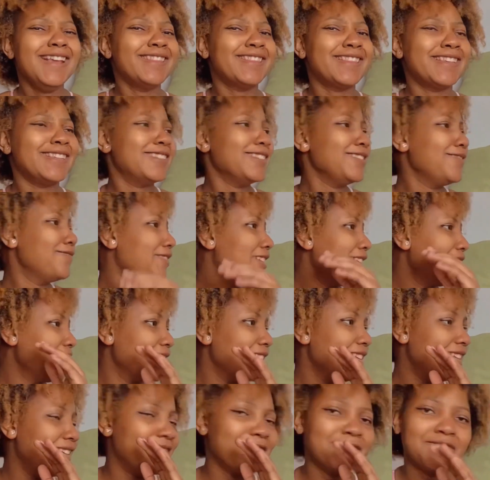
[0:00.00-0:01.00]
they should make
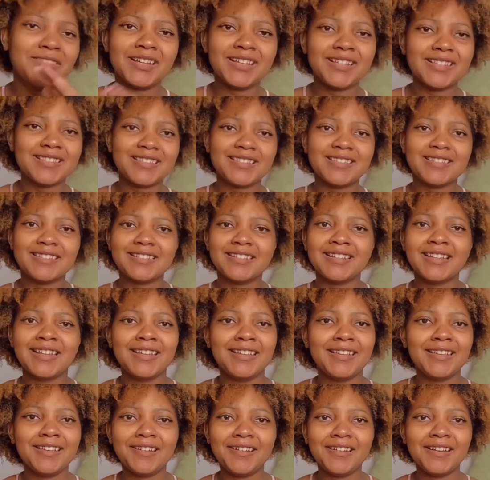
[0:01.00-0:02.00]
me an ambassador.
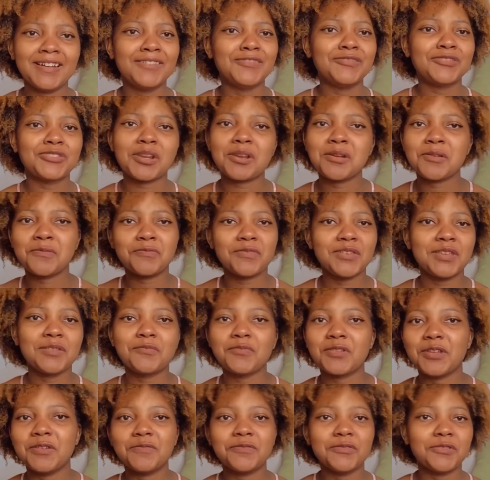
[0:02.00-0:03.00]
Like, yeah, I'm trying to bring
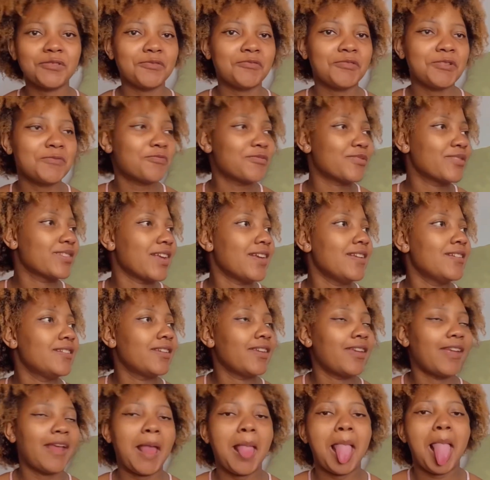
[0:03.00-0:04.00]
people
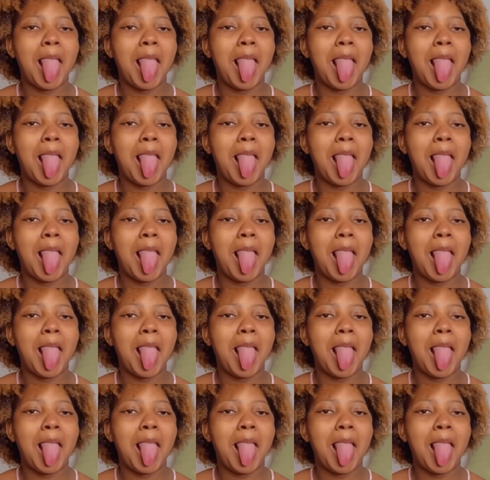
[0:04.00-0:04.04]
representing.